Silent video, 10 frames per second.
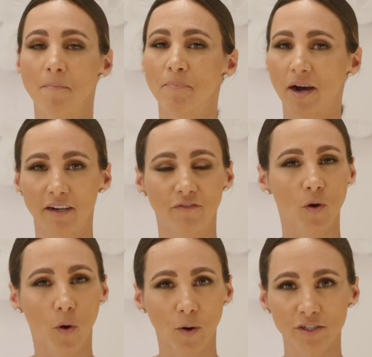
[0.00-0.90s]
But of
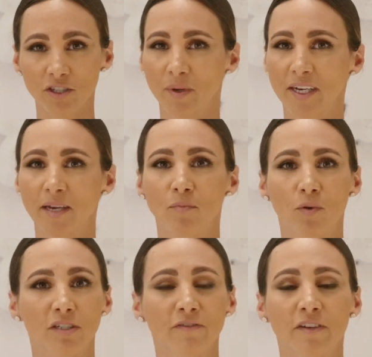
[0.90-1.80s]
course, we need
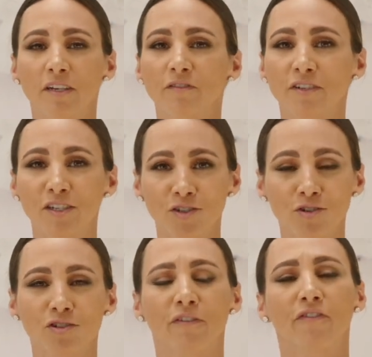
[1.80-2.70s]
more definitive research
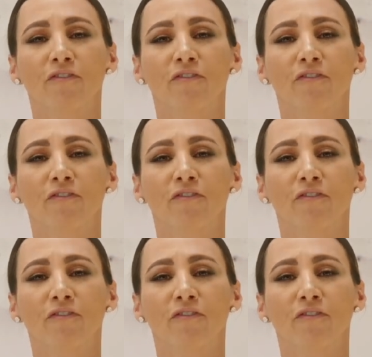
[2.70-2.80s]
to